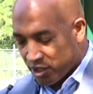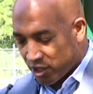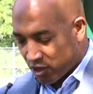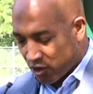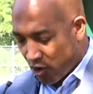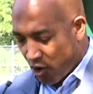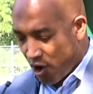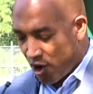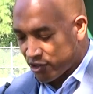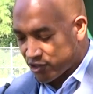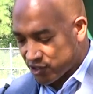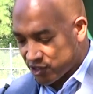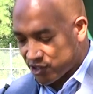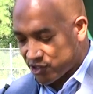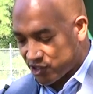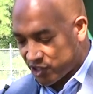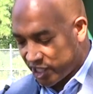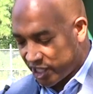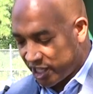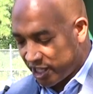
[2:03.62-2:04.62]
across the
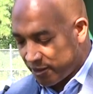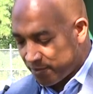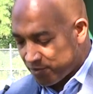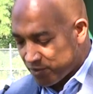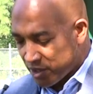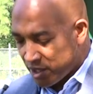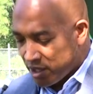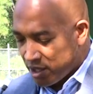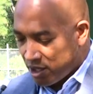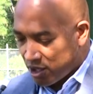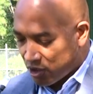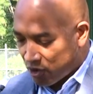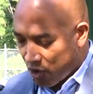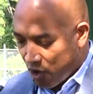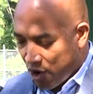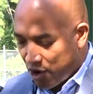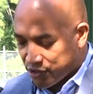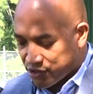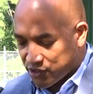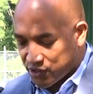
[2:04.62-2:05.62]
city,
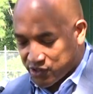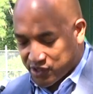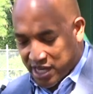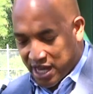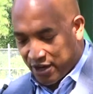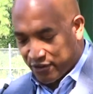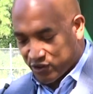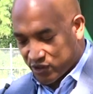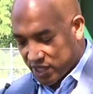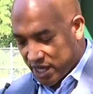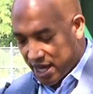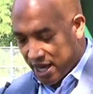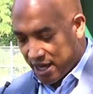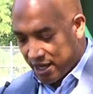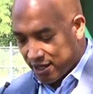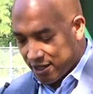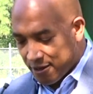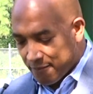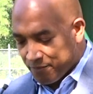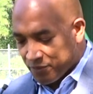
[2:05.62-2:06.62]
across the south
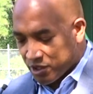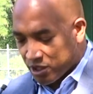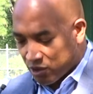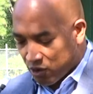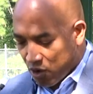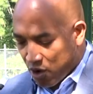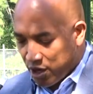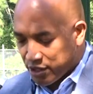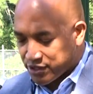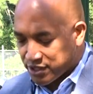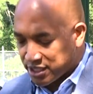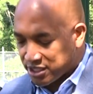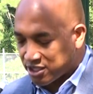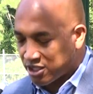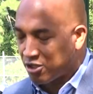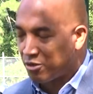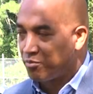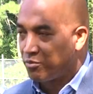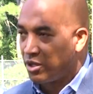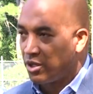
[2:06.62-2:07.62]
side, across this
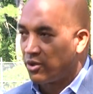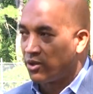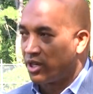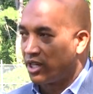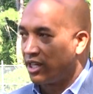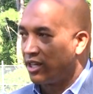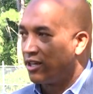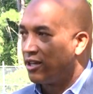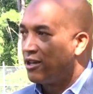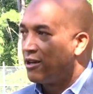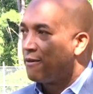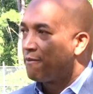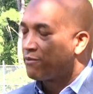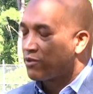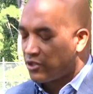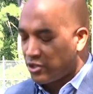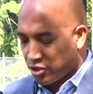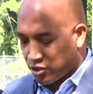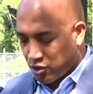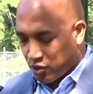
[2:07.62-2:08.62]
community
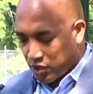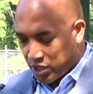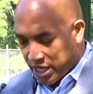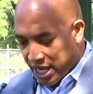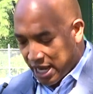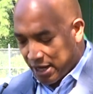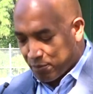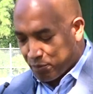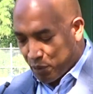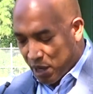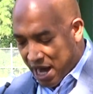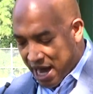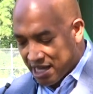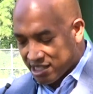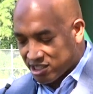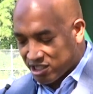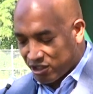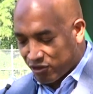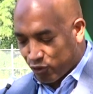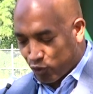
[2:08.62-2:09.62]
to create
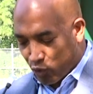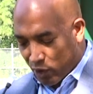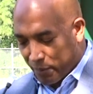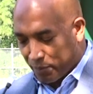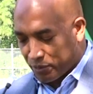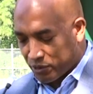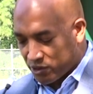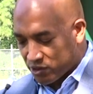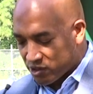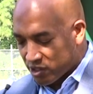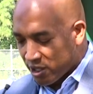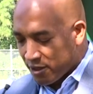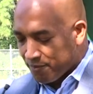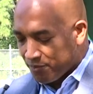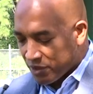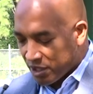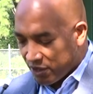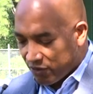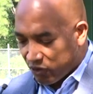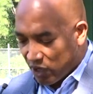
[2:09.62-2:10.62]
positive ripples
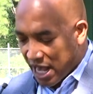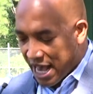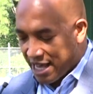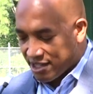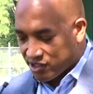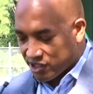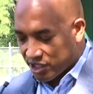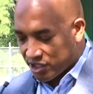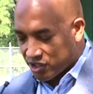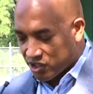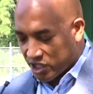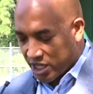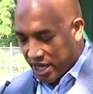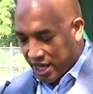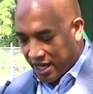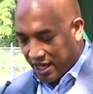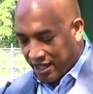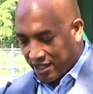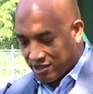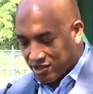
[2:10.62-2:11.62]
of lasting
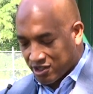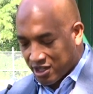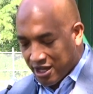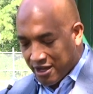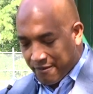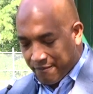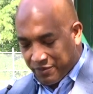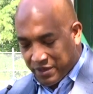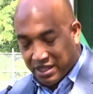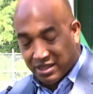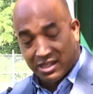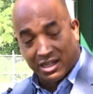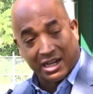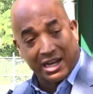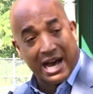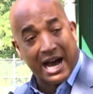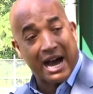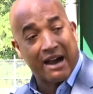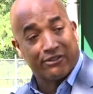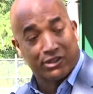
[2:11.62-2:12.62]
change in the
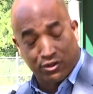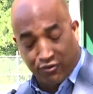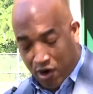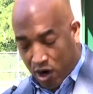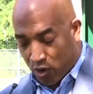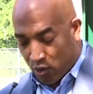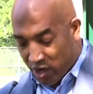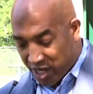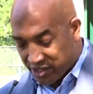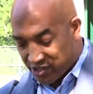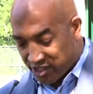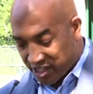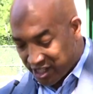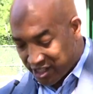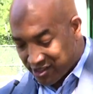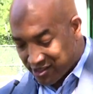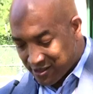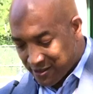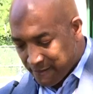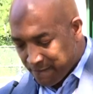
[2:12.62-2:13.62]
lives of our
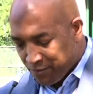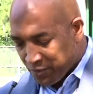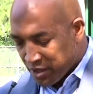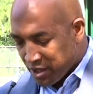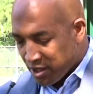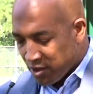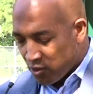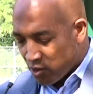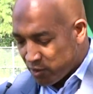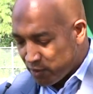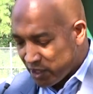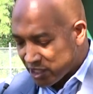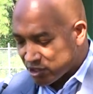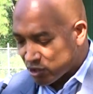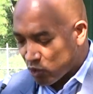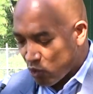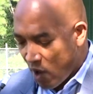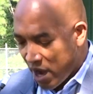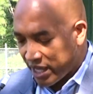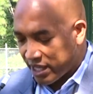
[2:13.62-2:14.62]
residents. We
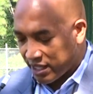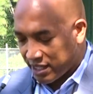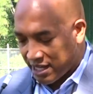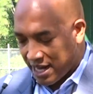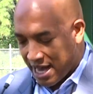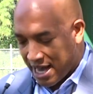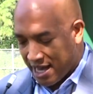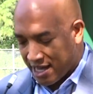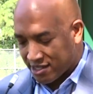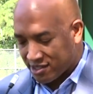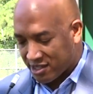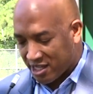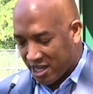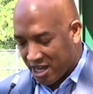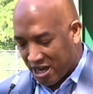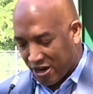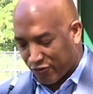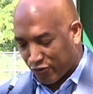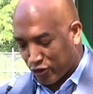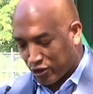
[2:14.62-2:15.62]
must recognize the
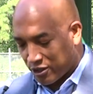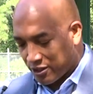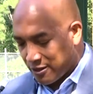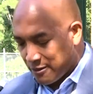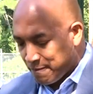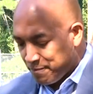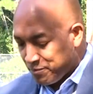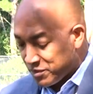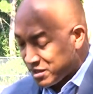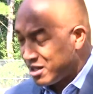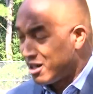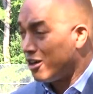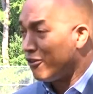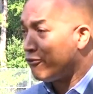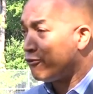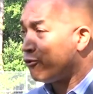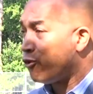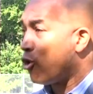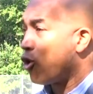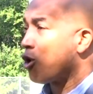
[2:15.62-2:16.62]
effort
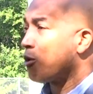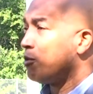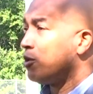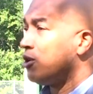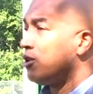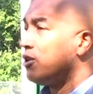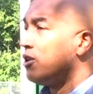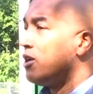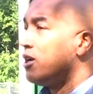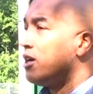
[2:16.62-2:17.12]
of former